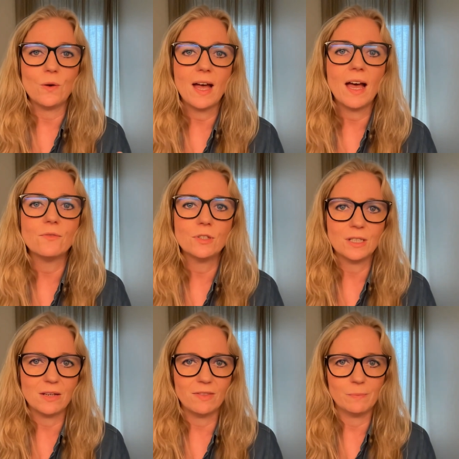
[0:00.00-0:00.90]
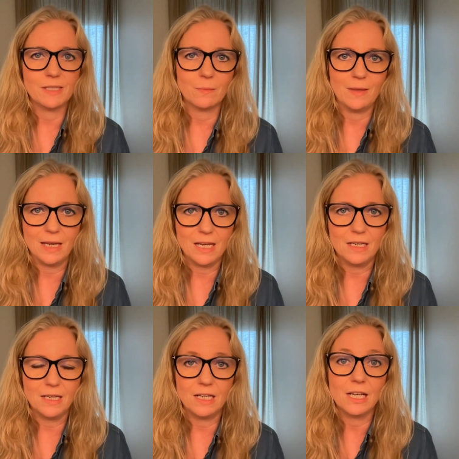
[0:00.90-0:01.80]
You have to give them something
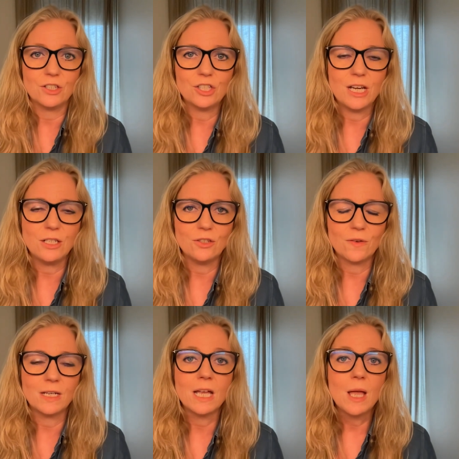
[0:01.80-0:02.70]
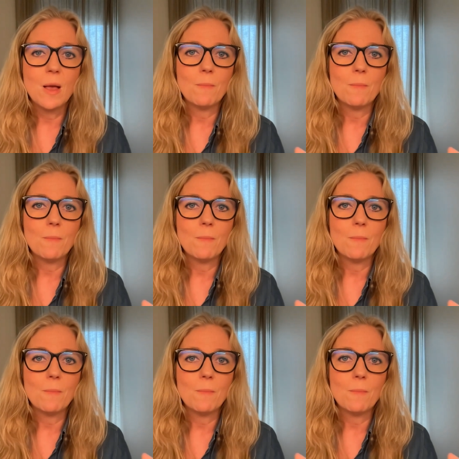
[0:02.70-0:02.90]
in exchange, right?